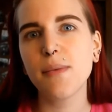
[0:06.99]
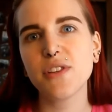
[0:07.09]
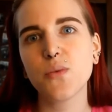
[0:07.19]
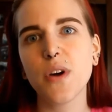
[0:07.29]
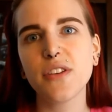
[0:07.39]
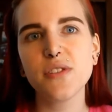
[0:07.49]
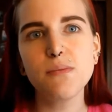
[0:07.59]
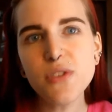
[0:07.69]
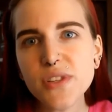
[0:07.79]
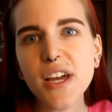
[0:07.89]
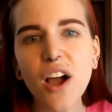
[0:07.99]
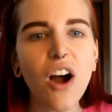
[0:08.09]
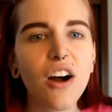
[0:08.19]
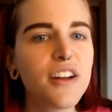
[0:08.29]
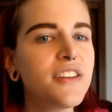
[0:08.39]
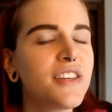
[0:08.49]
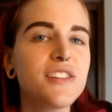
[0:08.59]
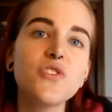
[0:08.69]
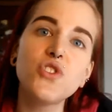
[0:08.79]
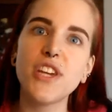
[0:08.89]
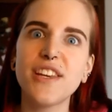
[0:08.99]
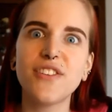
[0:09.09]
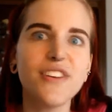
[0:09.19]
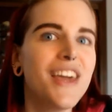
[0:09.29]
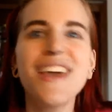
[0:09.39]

as well as music on this channel.